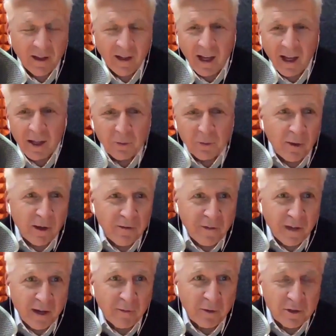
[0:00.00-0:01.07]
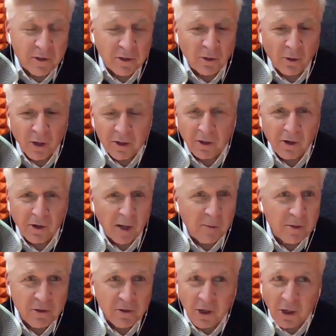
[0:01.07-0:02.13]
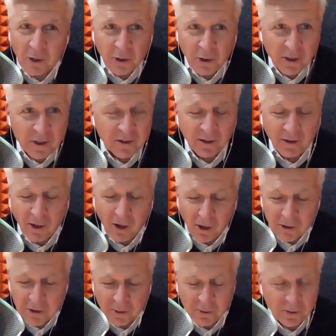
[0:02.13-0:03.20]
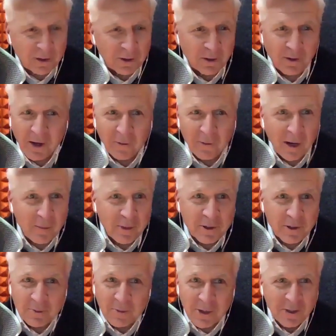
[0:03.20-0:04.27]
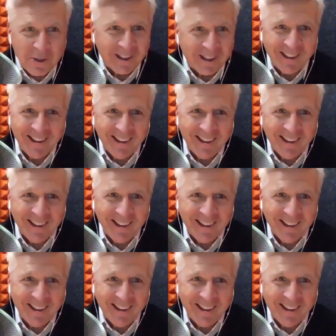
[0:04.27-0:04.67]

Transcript: And it's one of my favorite stories. Her name is Joan Cristalaw. She was in Grand Rapids, Michigan.